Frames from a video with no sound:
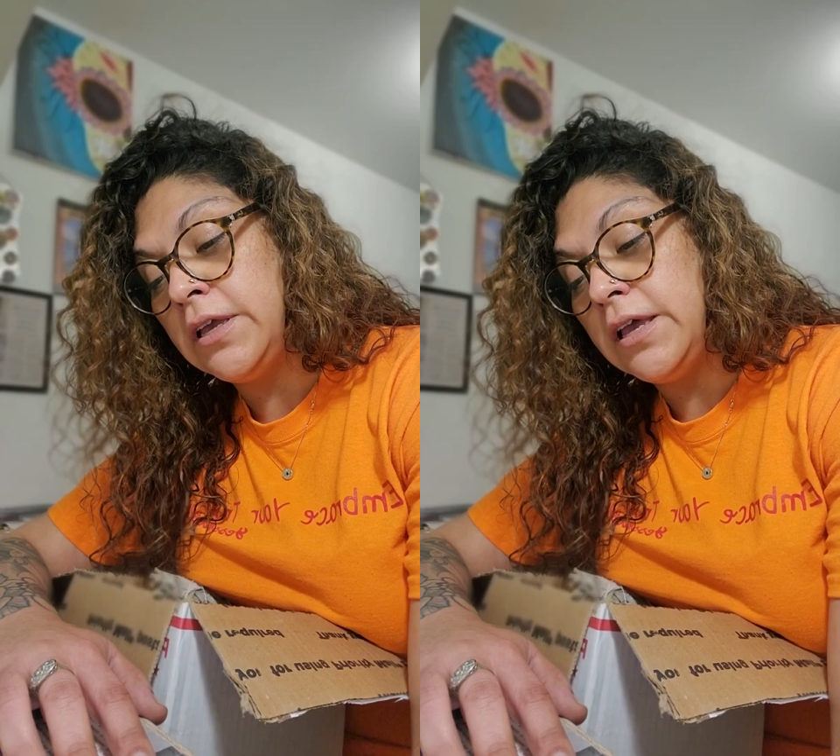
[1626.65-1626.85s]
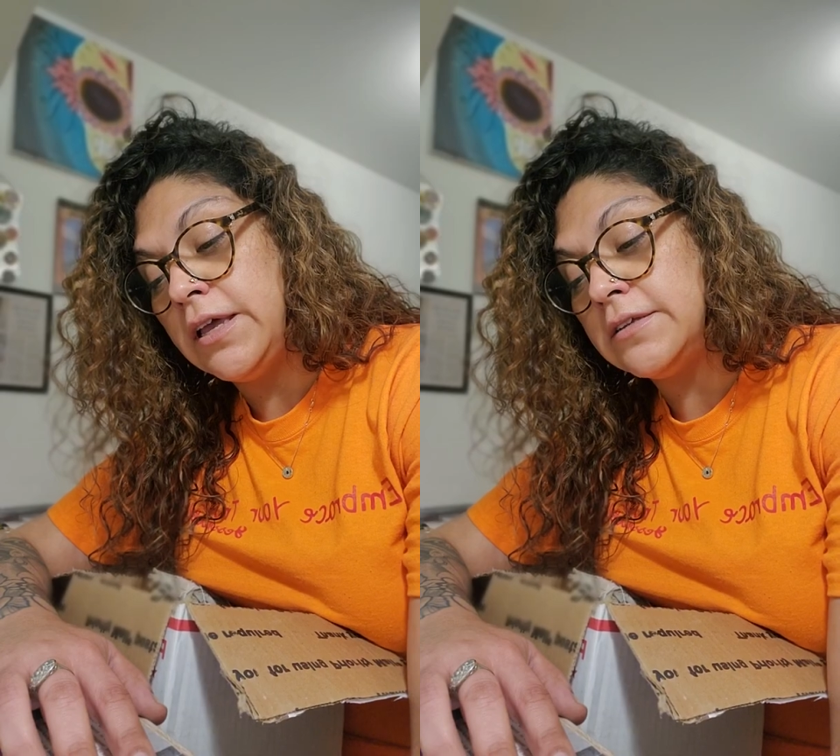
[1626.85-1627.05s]

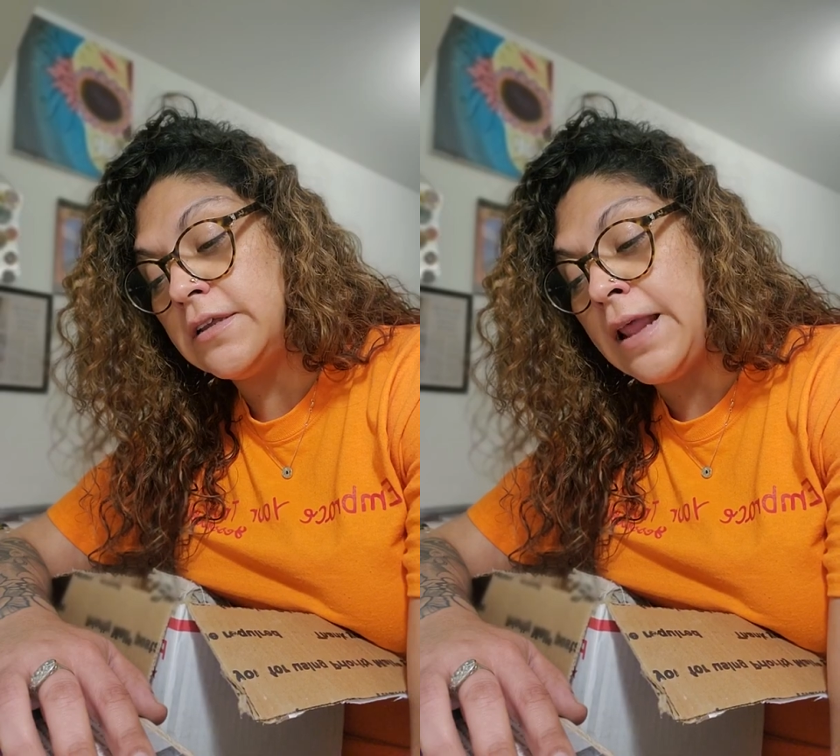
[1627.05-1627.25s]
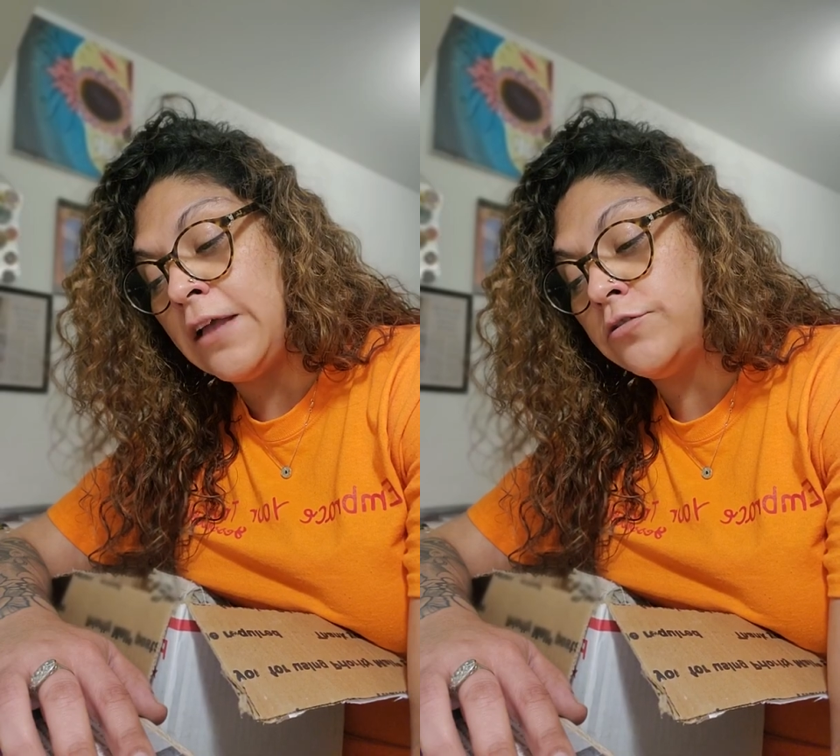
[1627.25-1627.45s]
It is a
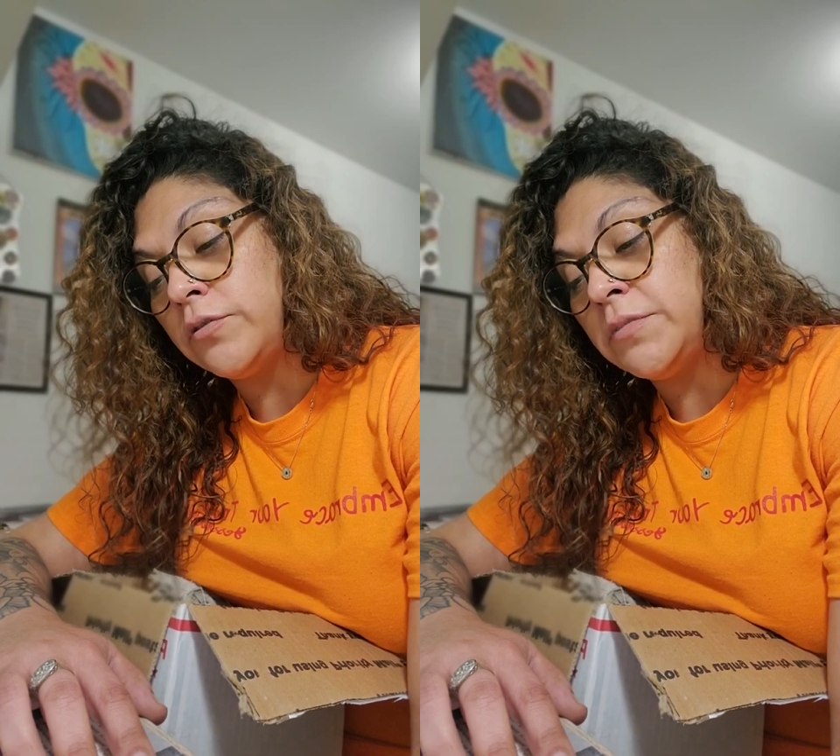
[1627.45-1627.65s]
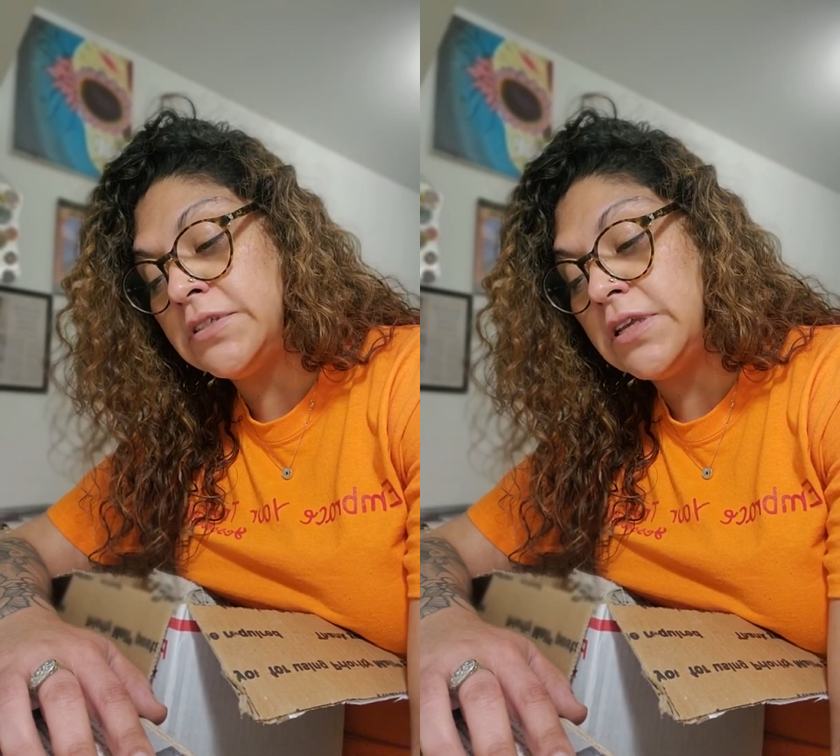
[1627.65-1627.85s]
natural
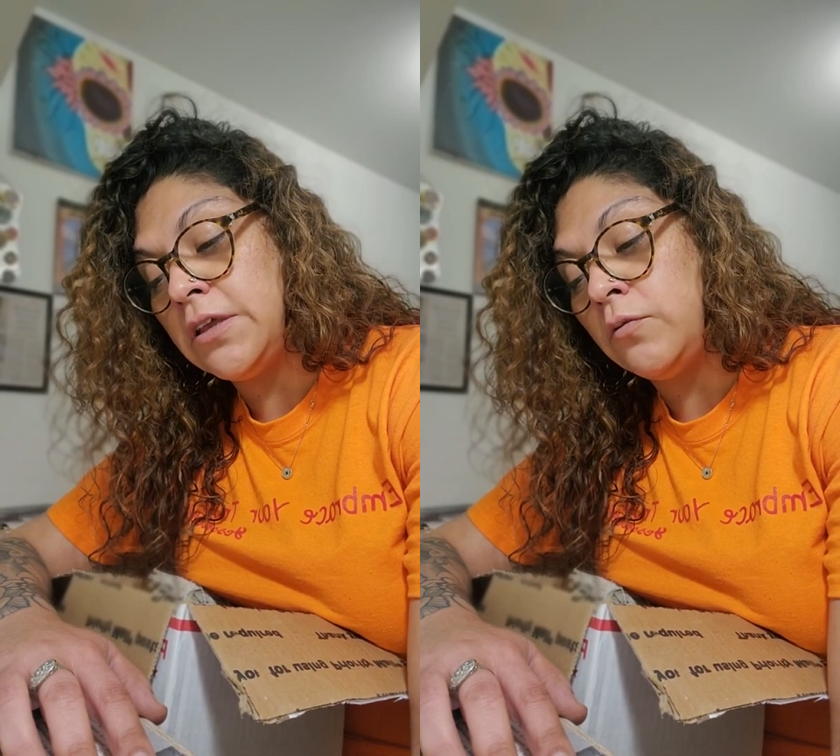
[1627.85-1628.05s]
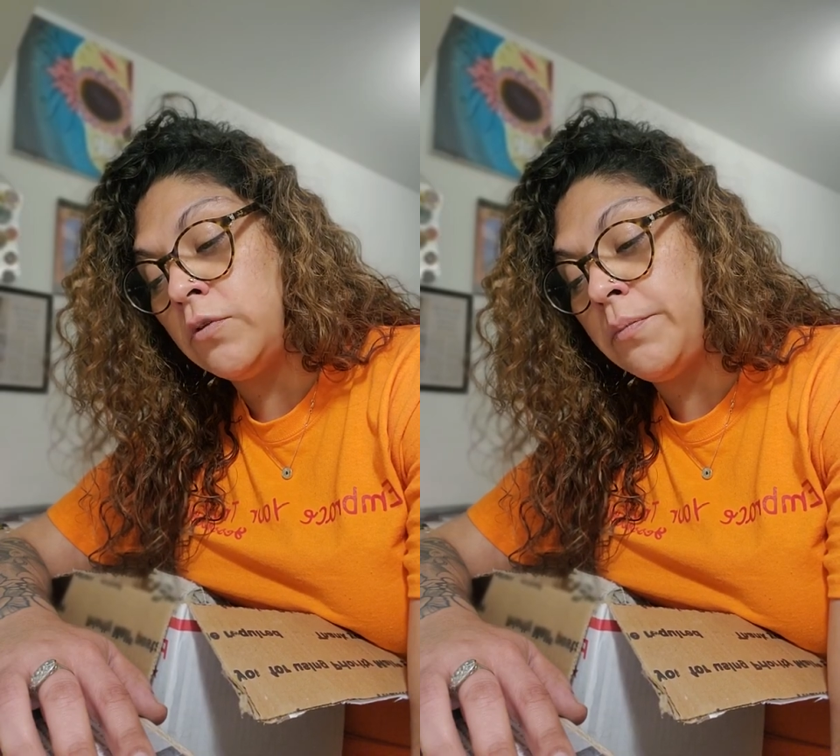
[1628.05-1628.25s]

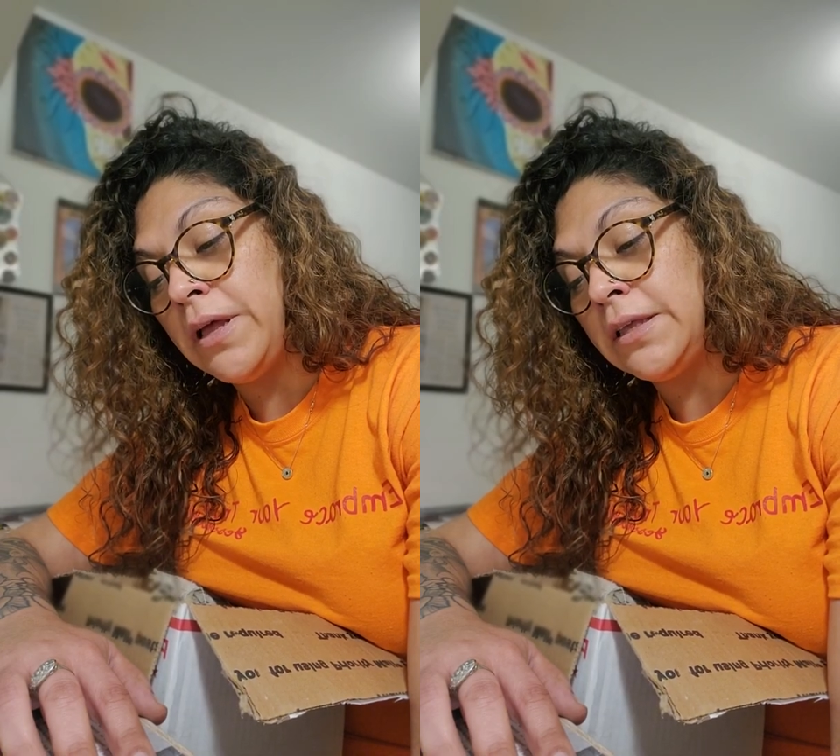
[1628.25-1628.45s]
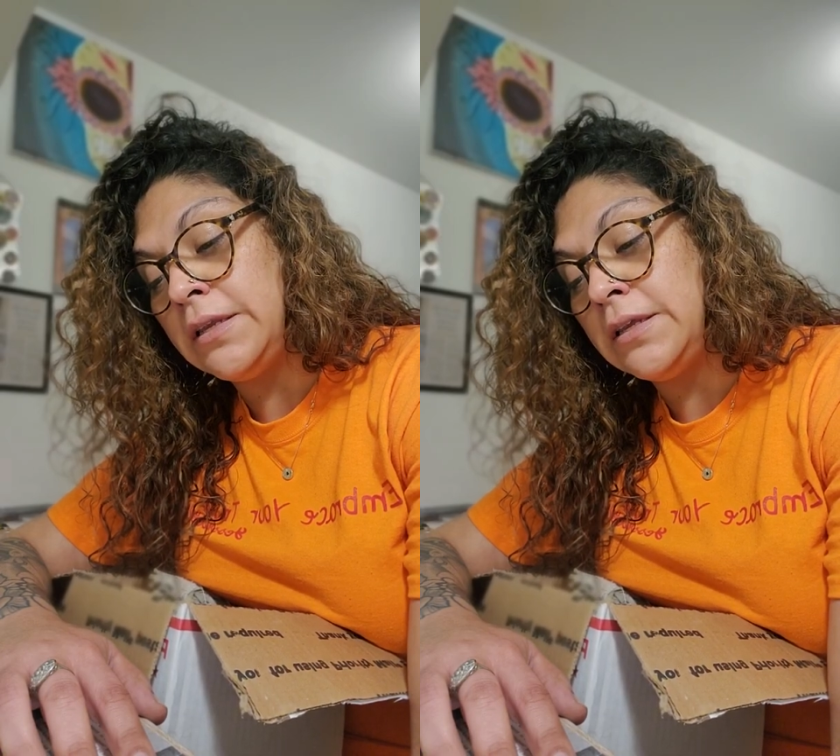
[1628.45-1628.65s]
mosquito
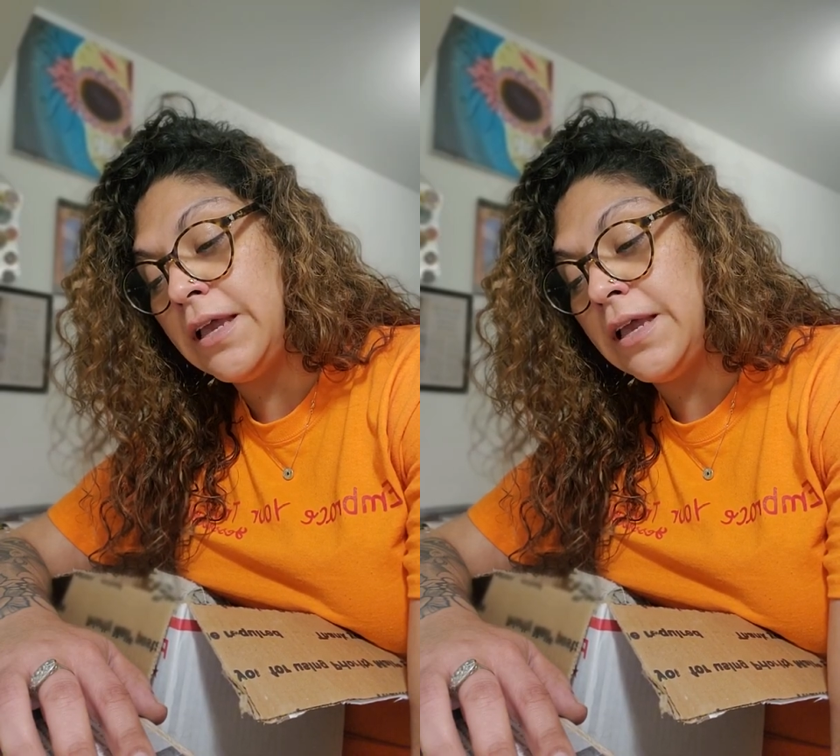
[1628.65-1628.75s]
repellent